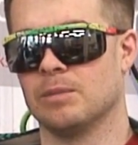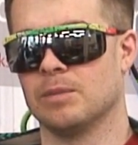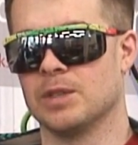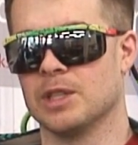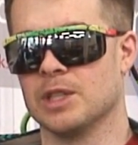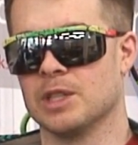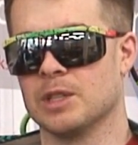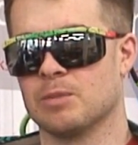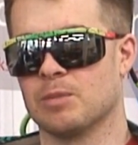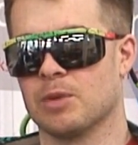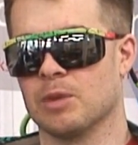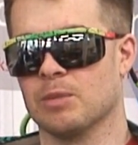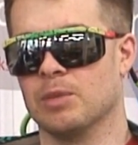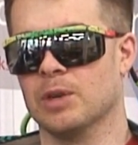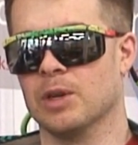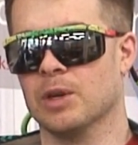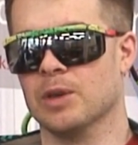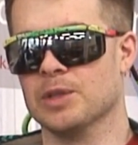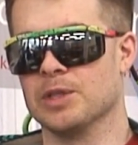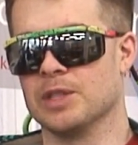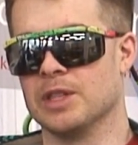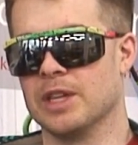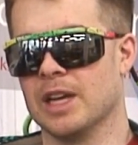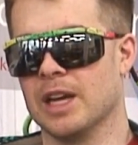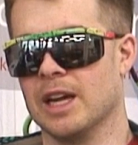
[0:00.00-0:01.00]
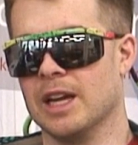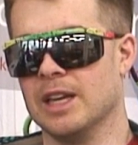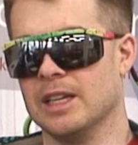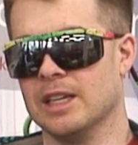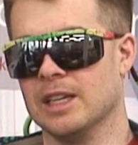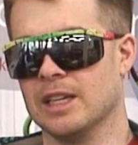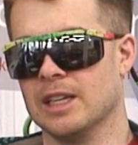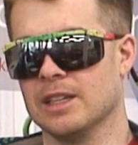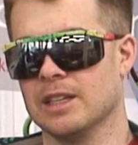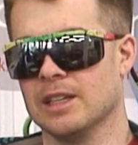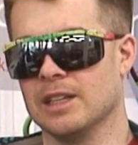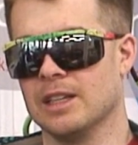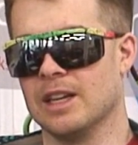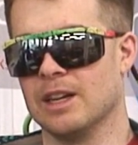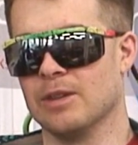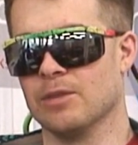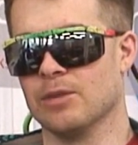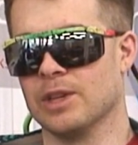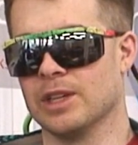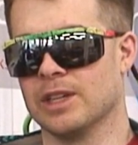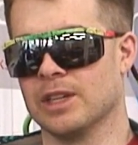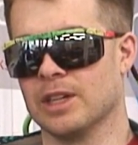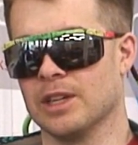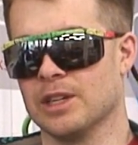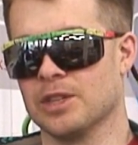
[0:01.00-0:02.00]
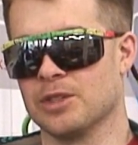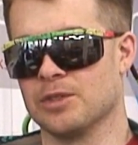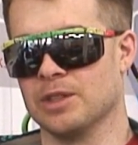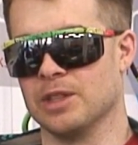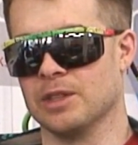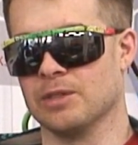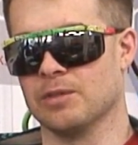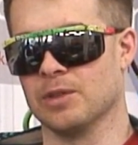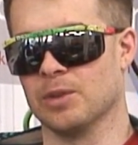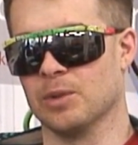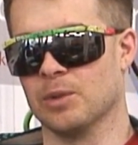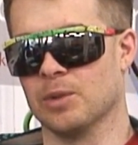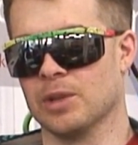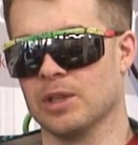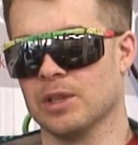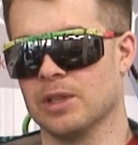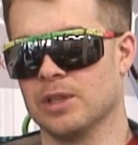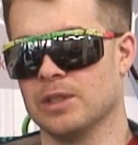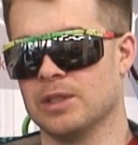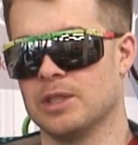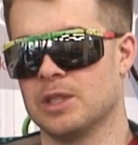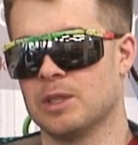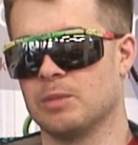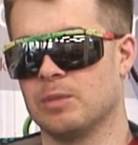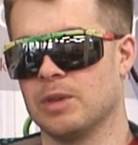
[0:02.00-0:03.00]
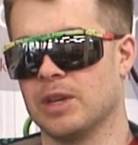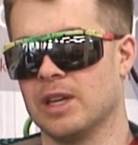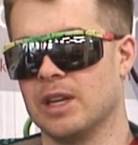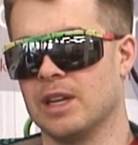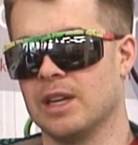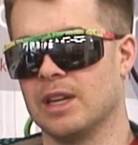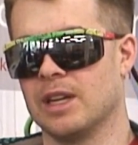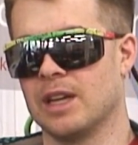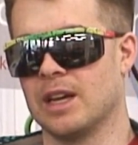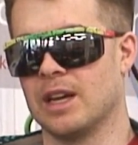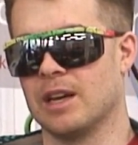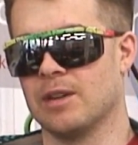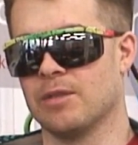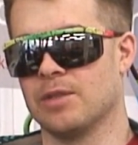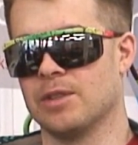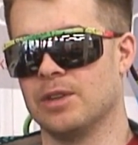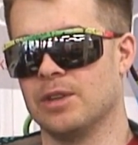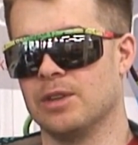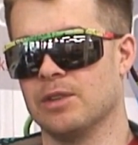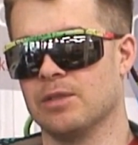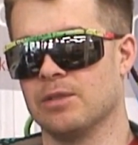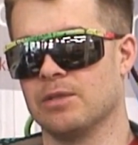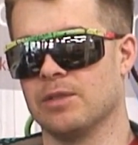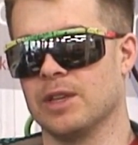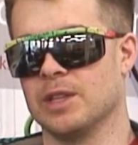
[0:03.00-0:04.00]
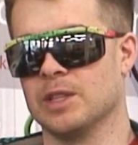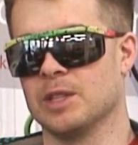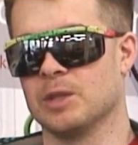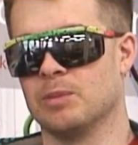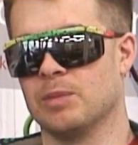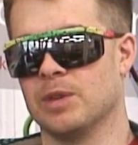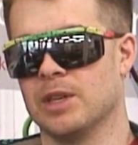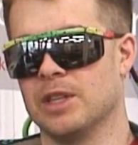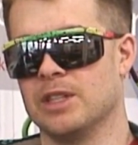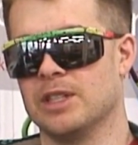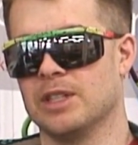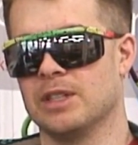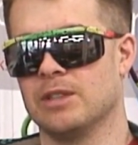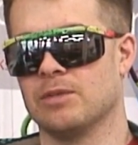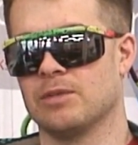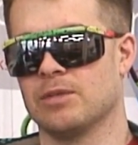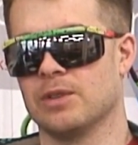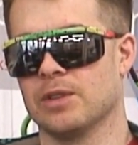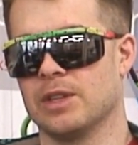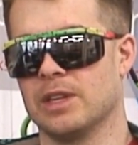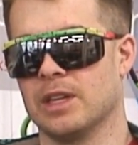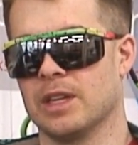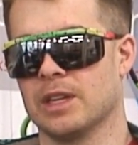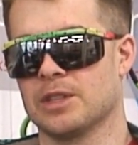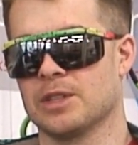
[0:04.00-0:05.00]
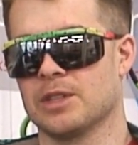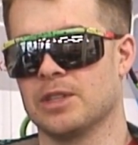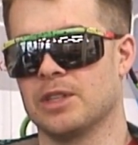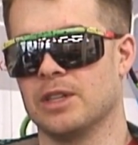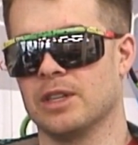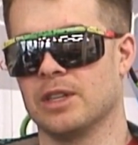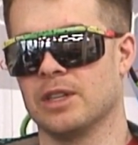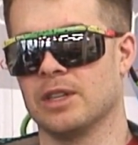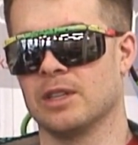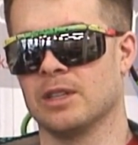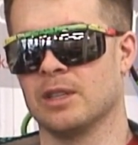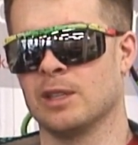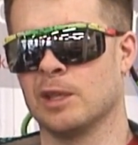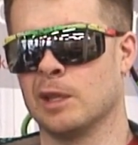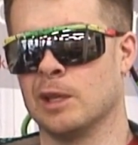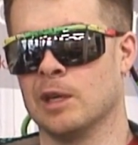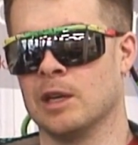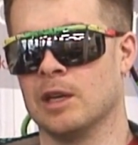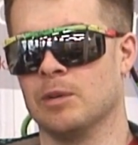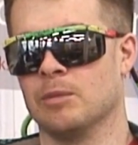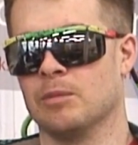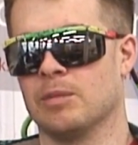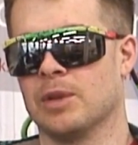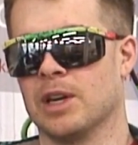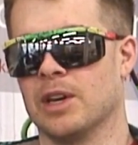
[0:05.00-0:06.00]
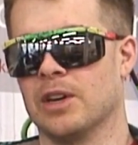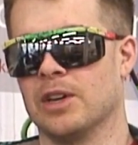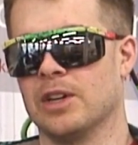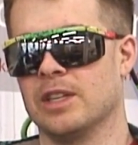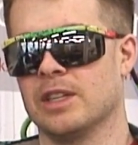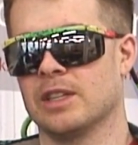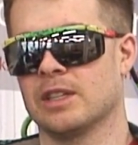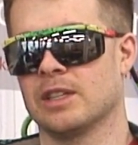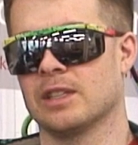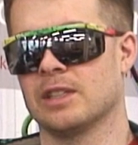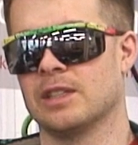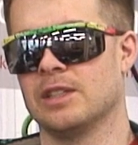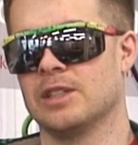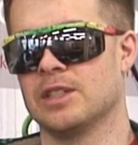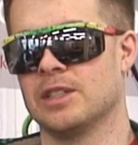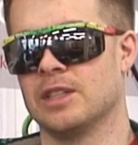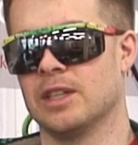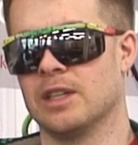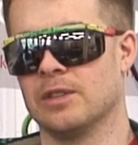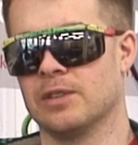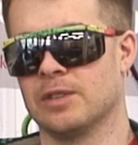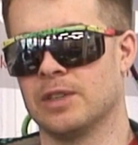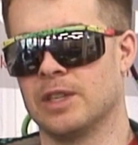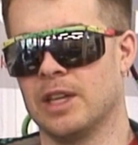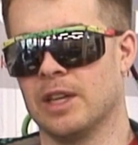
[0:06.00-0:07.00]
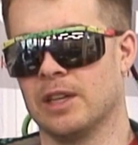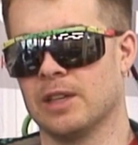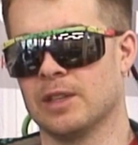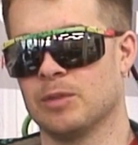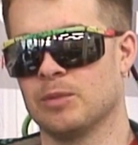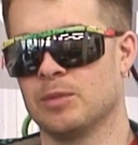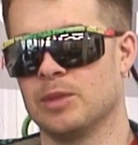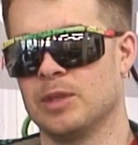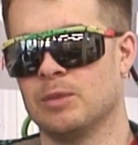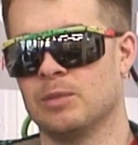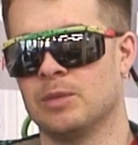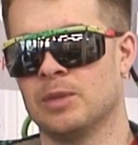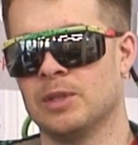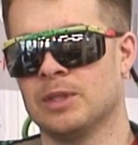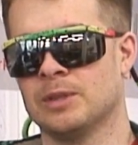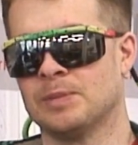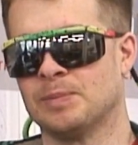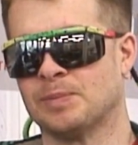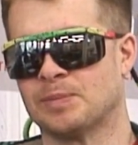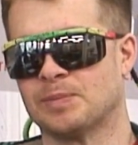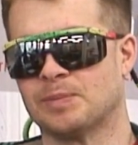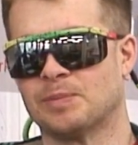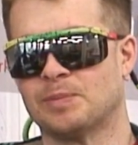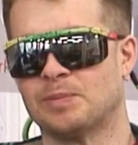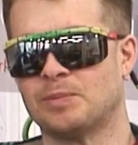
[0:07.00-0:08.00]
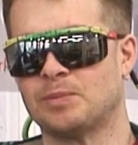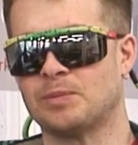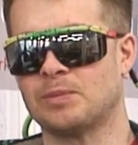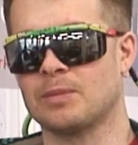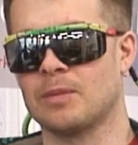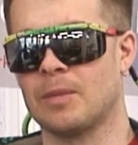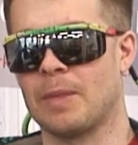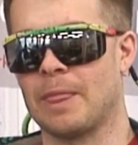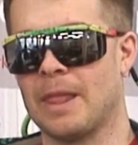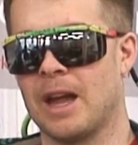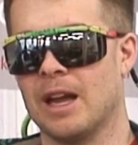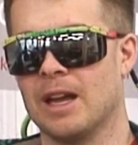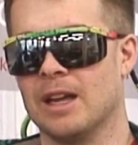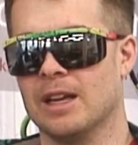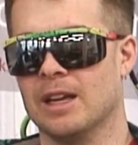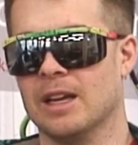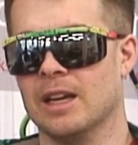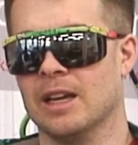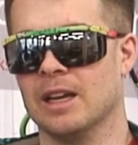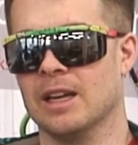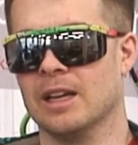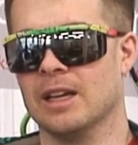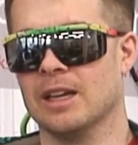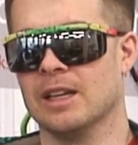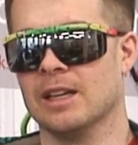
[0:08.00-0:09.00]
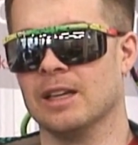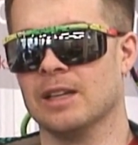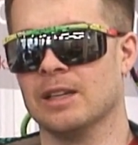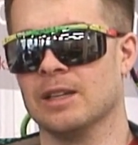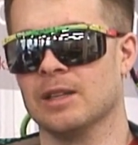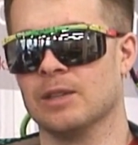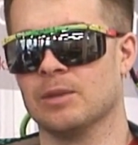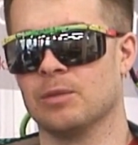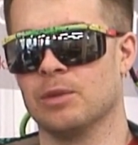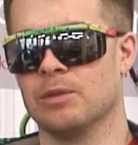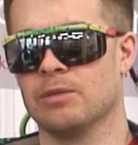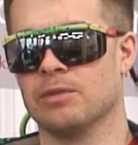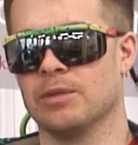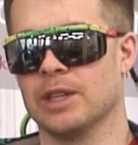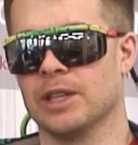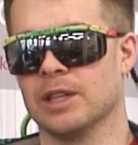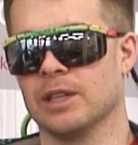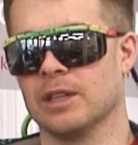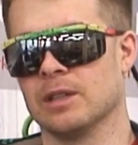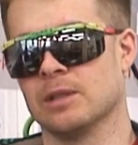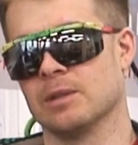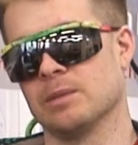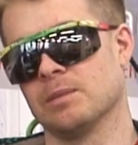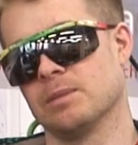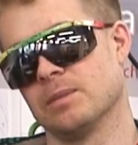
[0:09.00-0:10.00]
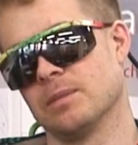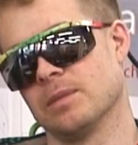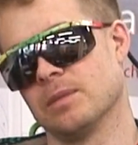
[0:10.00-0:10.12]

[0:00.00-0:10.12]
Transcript: just propose the idea that every country of the world spend half their defense budget for the next year on partying instead of killing people. And we figure